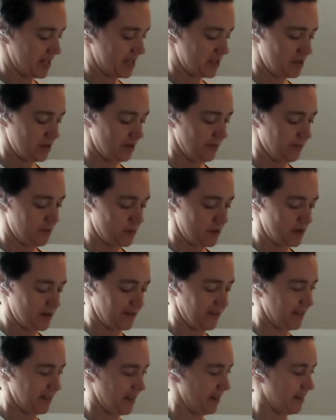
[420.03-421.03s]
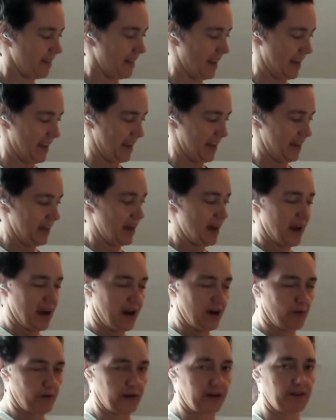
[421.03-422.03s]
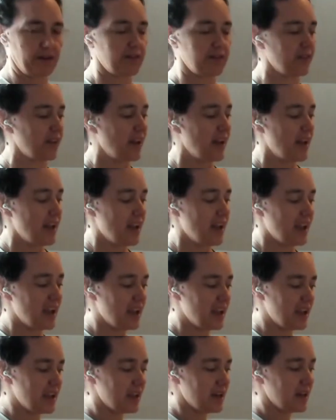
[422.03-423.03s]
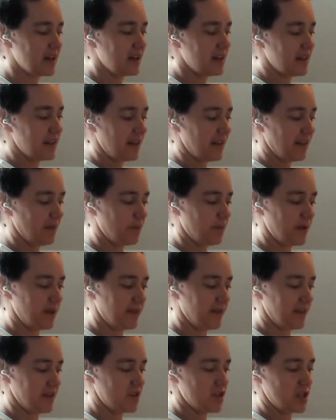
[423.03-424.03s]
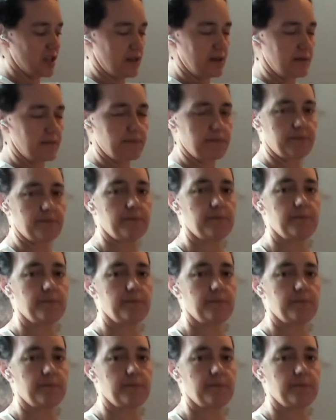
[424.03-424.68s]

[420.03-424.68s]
me 2, 4, 6, 8 hours in this position.